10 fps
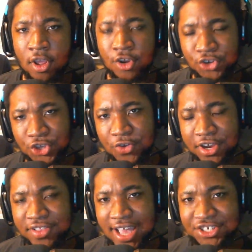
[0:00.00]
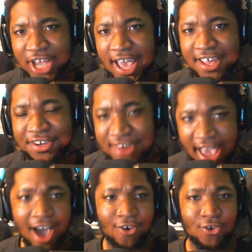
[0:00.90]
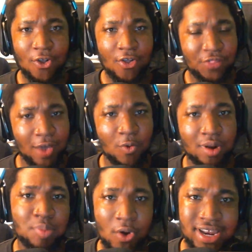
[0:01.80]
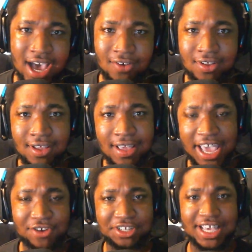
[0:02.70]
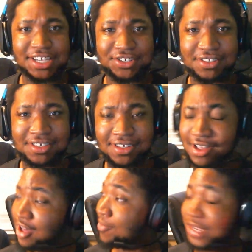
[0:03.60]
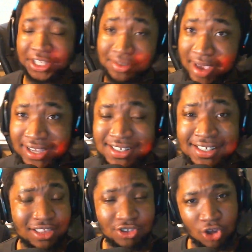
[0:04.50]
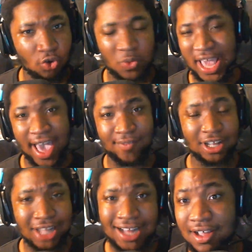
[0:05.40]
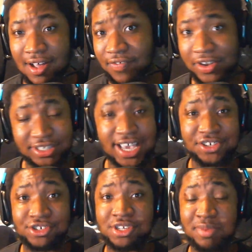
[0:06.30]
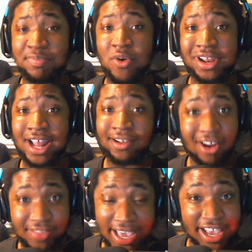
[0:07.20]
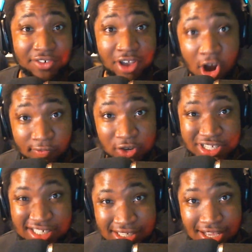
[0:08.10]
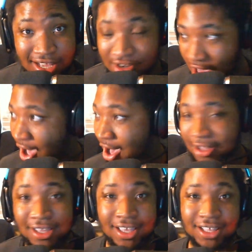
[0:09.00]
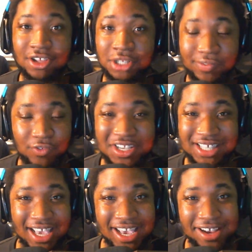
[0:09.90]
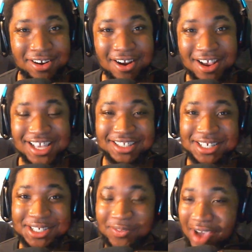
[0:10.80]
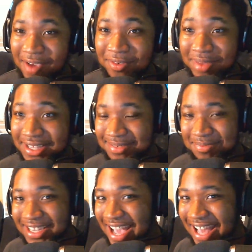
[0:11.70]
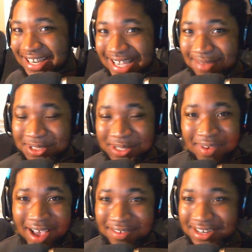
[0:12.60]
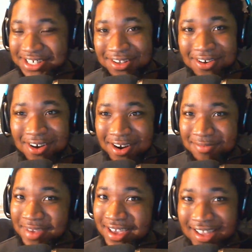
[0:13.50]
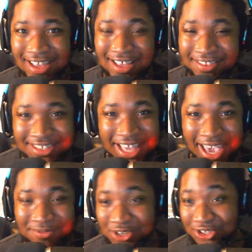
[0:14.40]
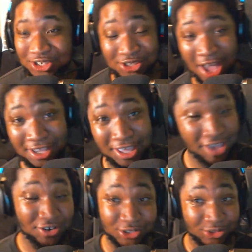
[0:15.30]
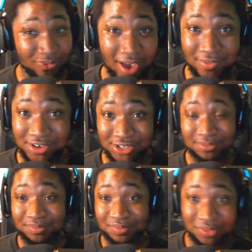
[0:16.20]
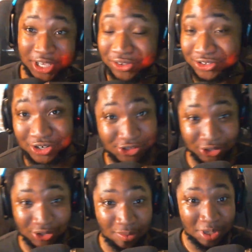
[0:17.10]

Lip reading: Do you hear that, chat? Now, they want to point out irritations. Killer mains, don't we have a lot of irritations to be pointed out? Are they hearing our voices? Nah, the only voice they hear is these Survivor mains. But goddamn, Survivor is so hard, man. This game just does not cater to survivors. Killers are still OP.